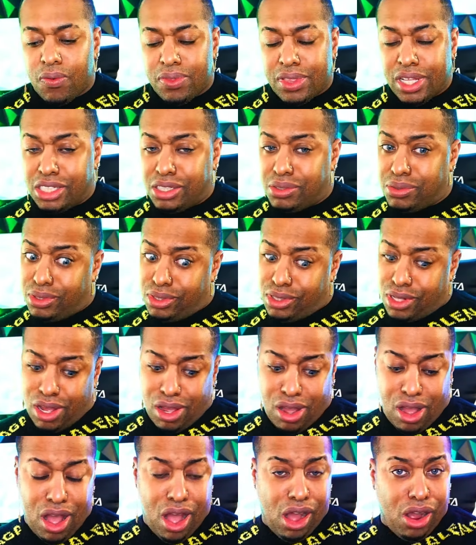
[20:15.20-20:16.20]
This was
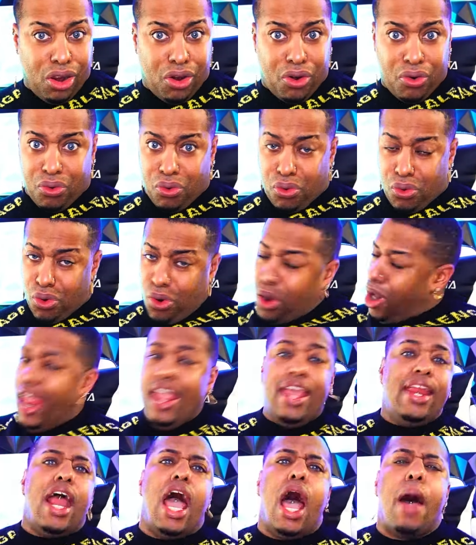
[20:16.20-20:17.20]
a
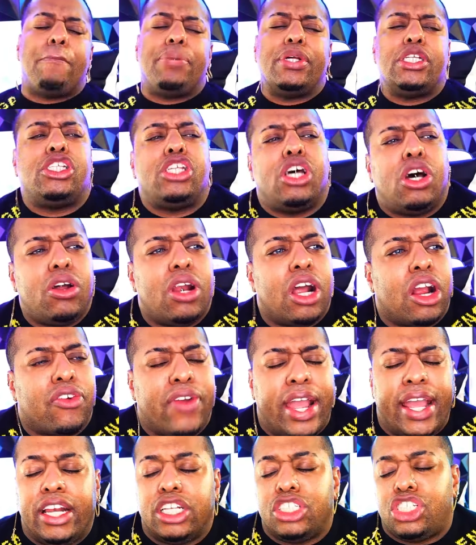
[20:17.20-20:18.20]
great episode, a
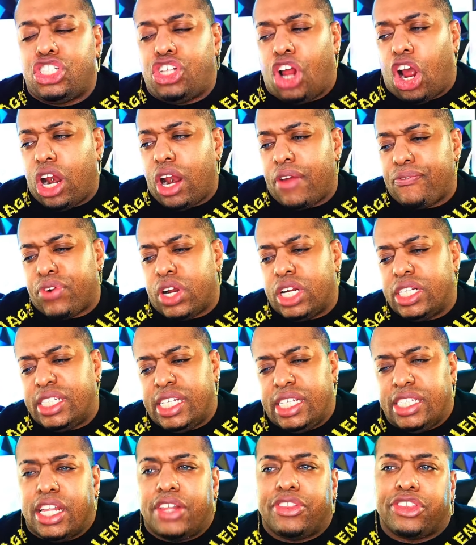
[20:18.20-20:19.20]
great start of our
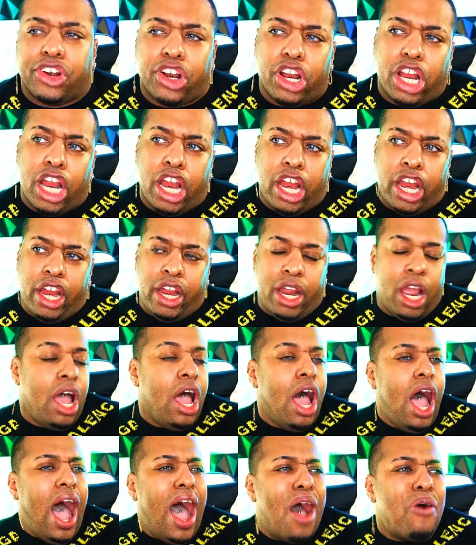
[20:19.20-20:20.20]
season three.
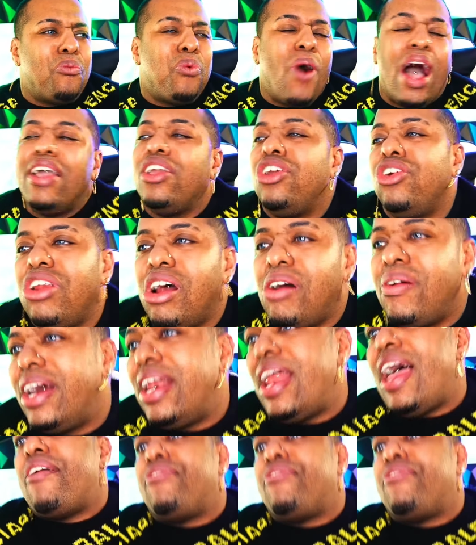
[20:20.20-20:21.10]
What, you know what?